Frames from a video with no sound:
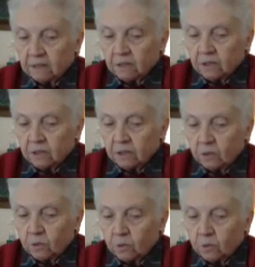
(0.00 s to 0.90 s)
So
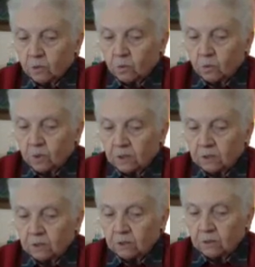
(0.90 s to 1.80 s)
1,
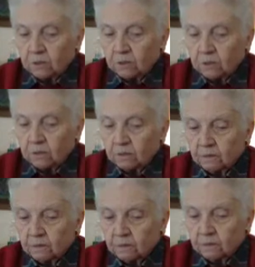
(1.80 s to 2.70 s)
2, 3,
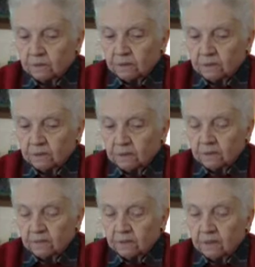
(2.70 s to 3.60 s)
4, 5, 6,
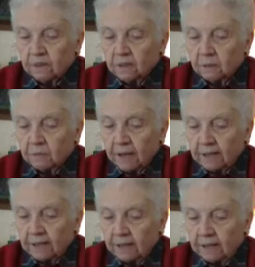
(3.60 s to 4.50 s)
7, about
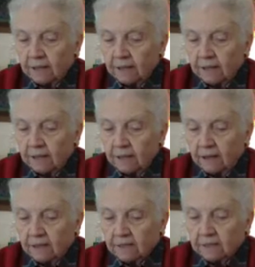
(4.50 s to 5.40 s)

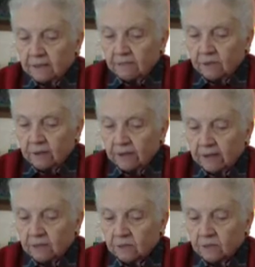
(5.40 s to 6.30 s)
7 or 8
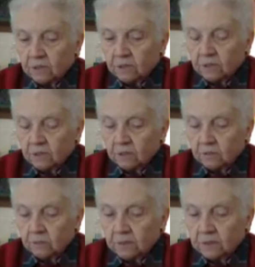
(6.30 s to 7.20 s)
houses on
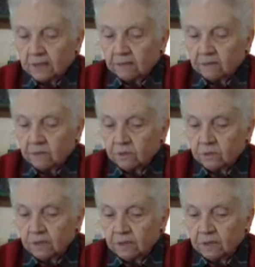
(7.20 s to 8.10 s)
one side of the
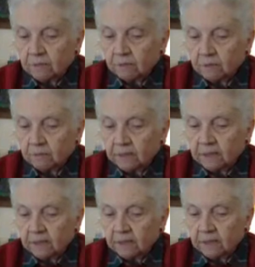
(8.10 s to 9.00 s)
street that would have
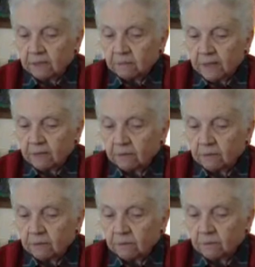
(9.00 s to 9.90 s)
been, and about
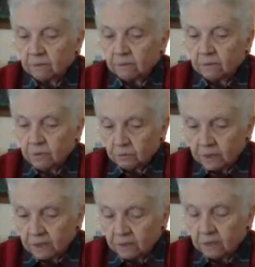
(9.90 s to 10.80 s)

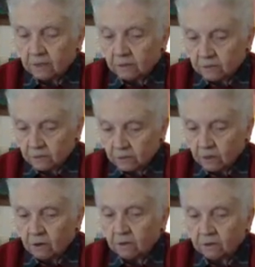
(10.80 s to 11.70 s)
3 others
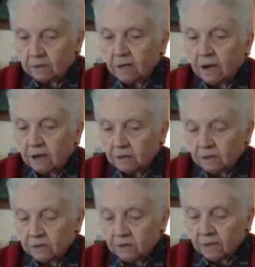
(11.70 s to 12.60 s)
on our
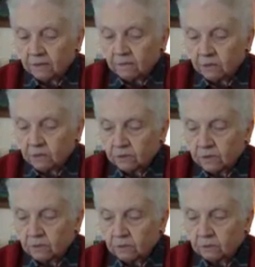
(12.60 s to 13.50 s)
side of the
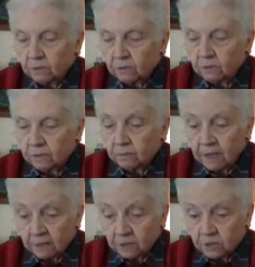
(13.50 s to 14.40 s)
street were
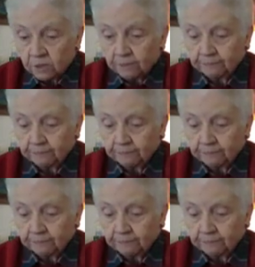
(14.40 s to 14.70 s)
demolished.